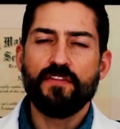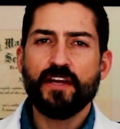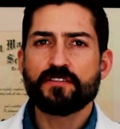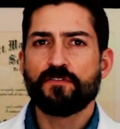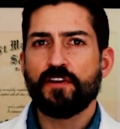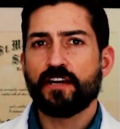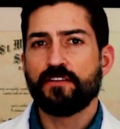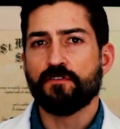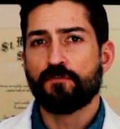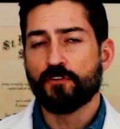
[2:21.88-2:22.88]
And that's the fact
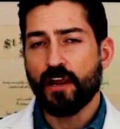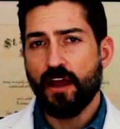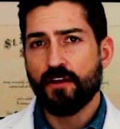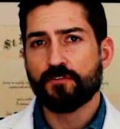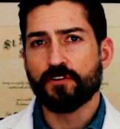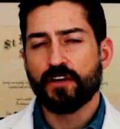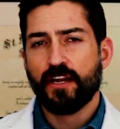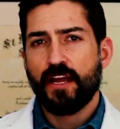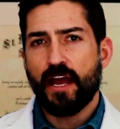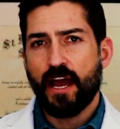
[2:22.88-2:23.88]
that forever
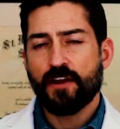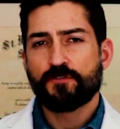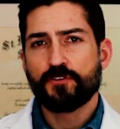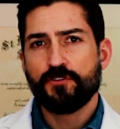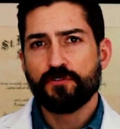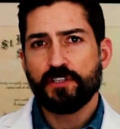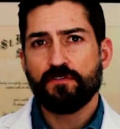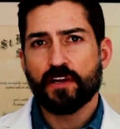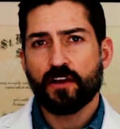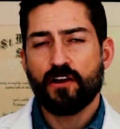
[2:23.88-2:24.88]
after you leave that